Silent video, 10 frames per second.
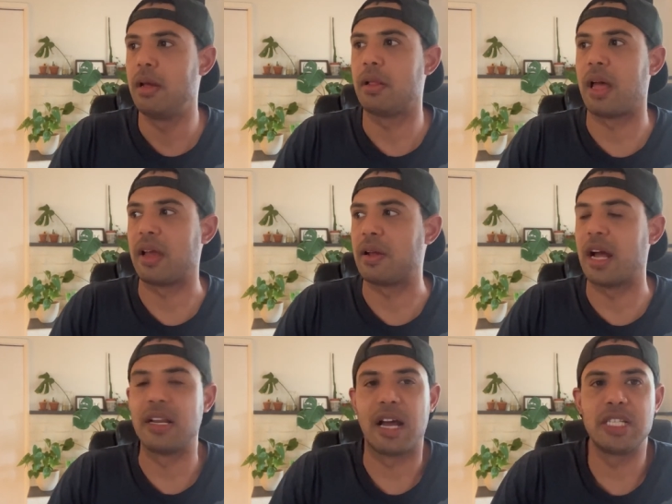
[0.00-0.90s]
Like,
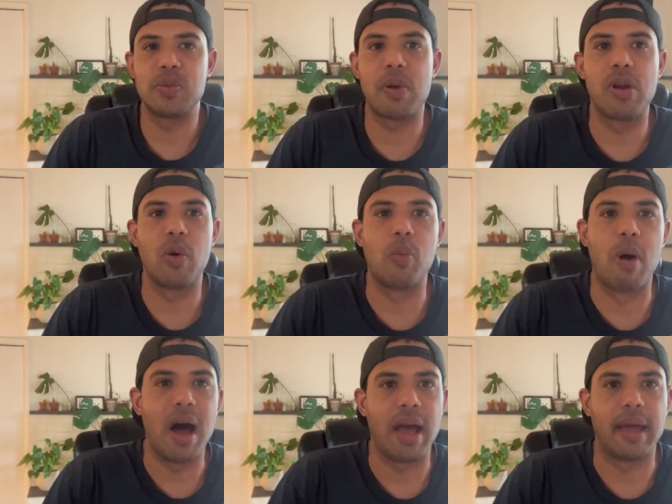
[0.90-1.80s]
I, I just want to know
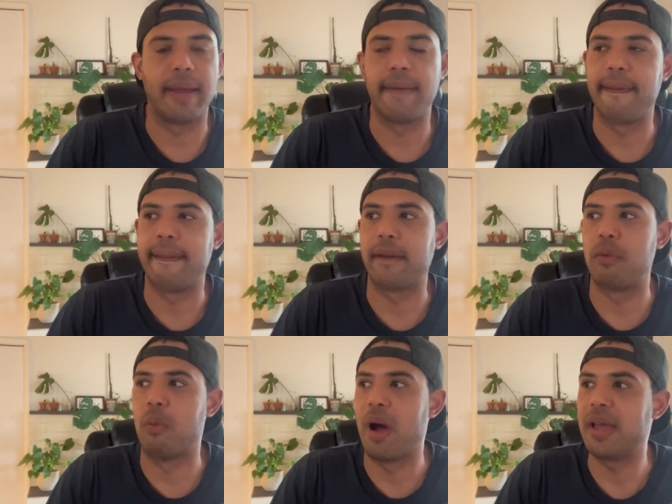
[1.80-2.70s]
why. Like,
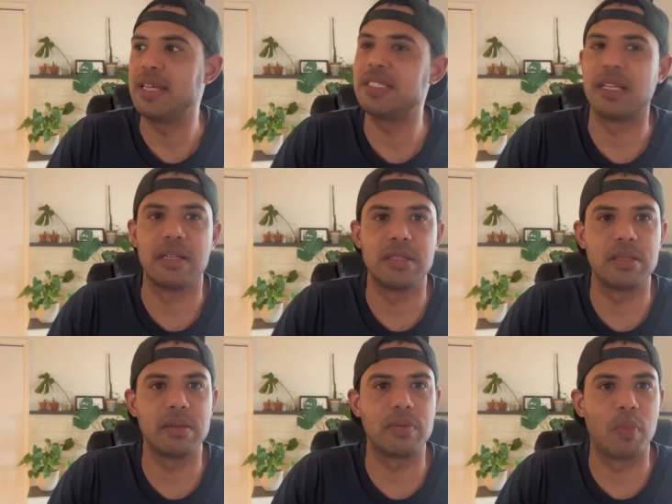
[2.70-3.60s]
why is it?
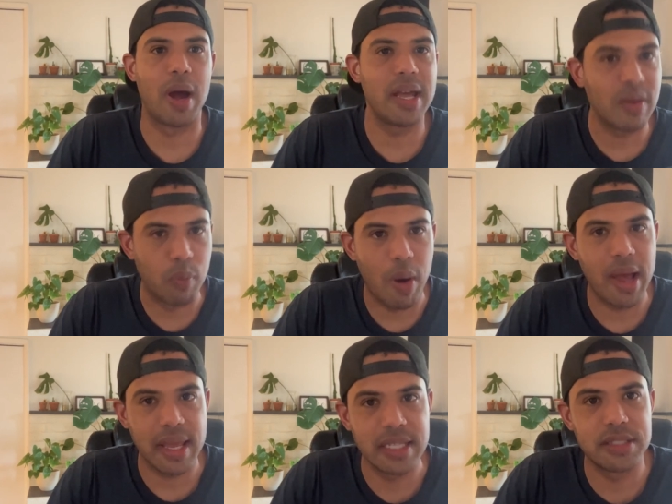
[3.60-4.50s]
Why, why
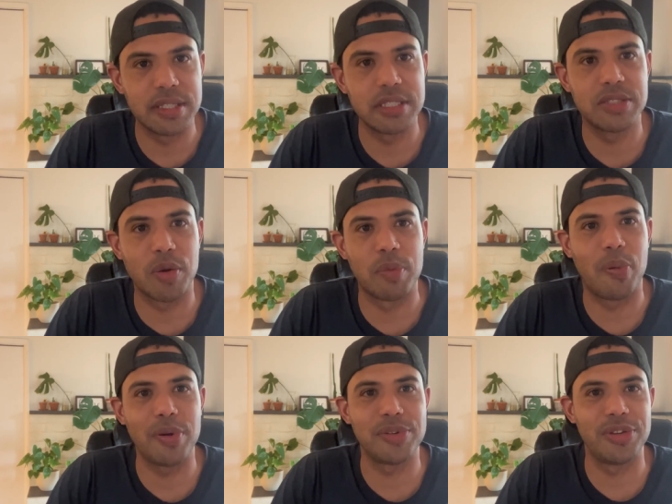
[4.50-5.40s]
is this so
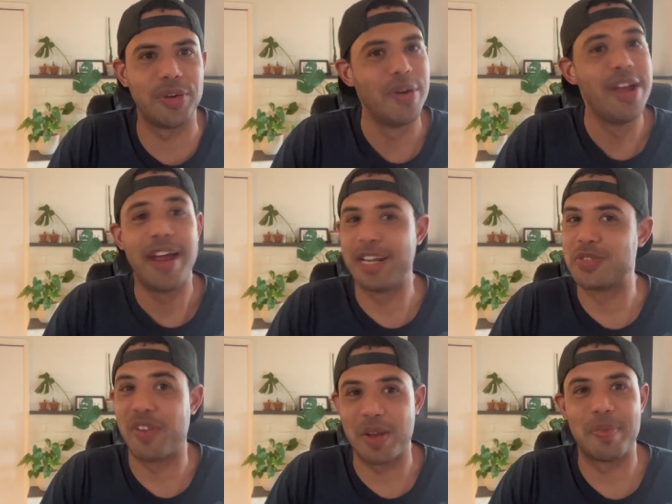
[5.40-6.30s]
important to you? And it's
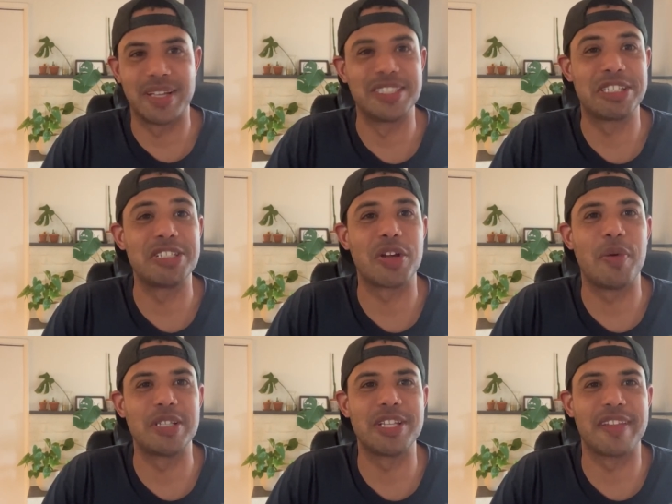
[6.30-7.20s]
funny because this is a
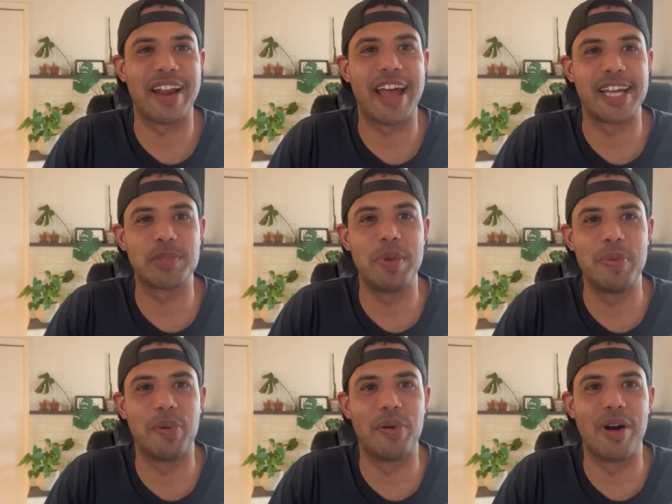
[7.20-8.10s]
question that I ask
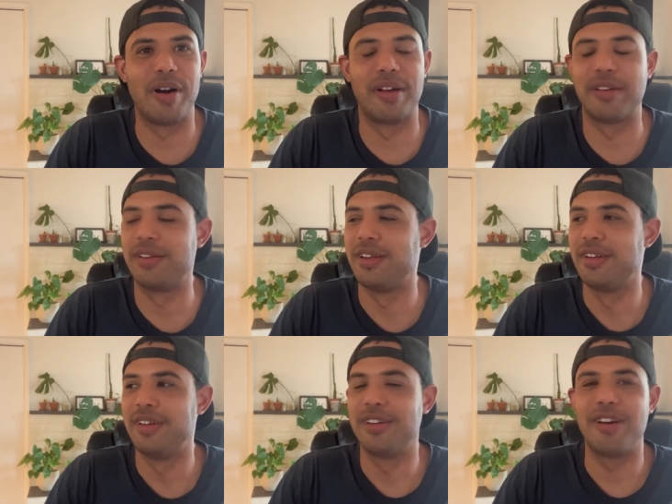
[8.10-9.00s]
people on,
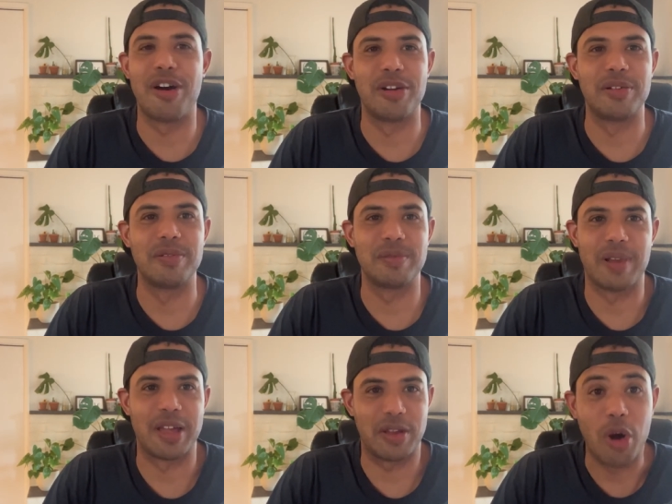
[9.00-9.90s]
on
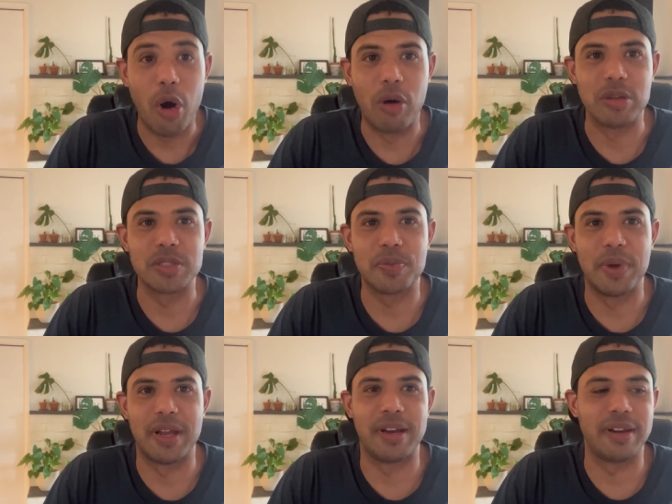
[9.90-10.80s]
like calls
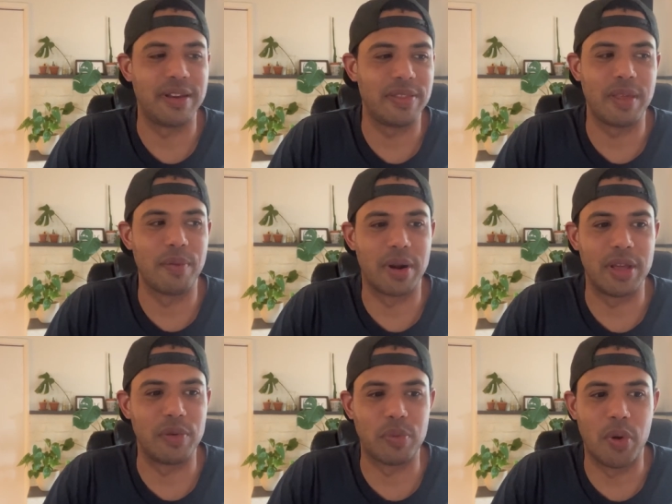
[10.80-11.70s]
when they want to
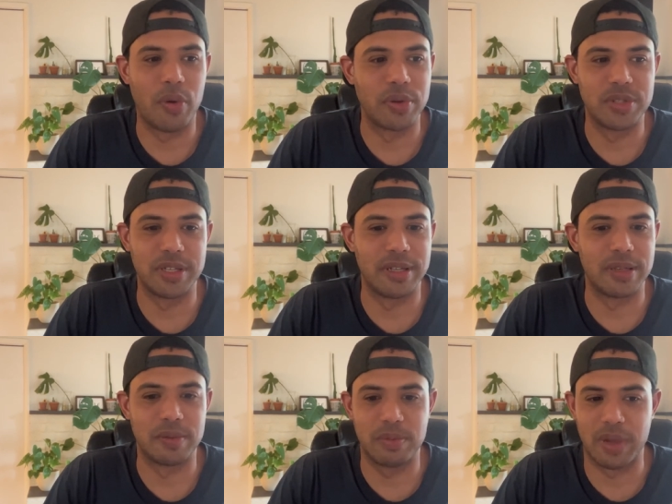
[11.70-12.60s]
enroll
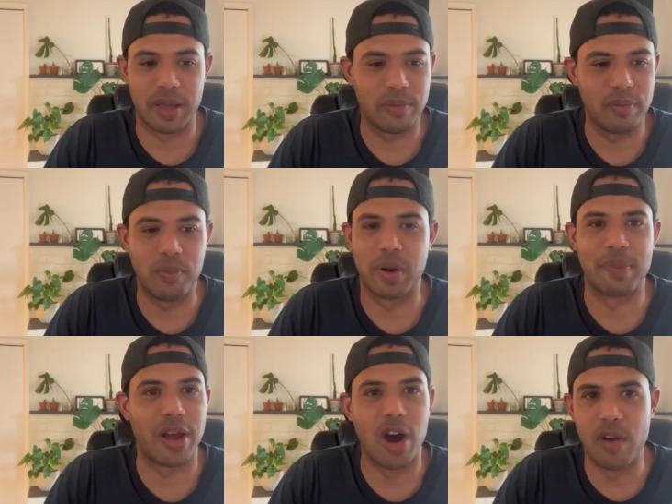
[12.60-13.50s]
into like one of
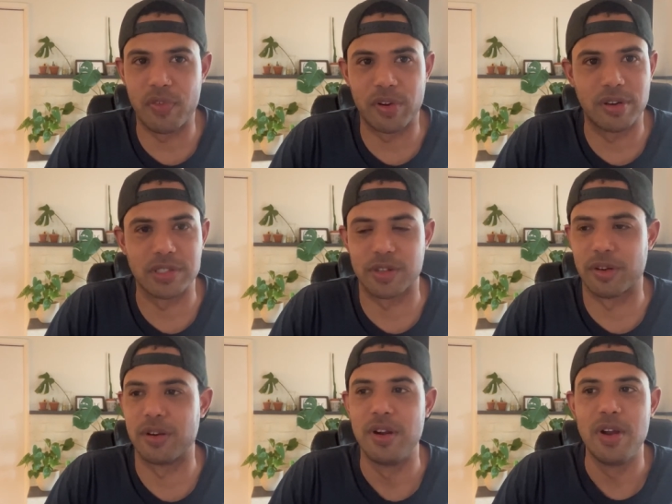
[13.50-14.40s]
my offers
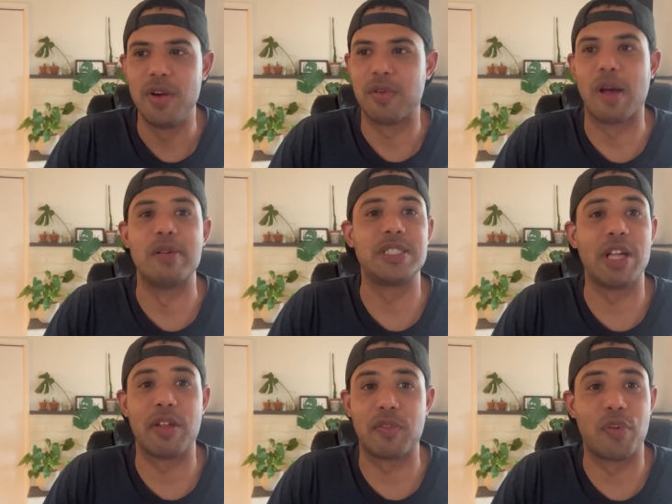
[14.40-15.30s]
or when I was
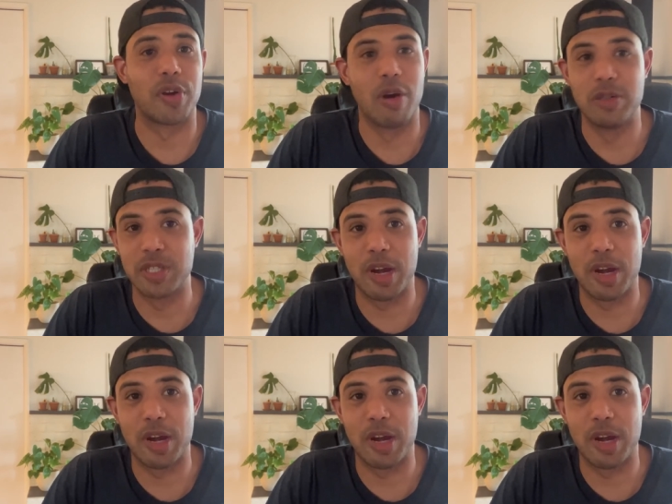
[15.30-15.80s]
selling for a coaching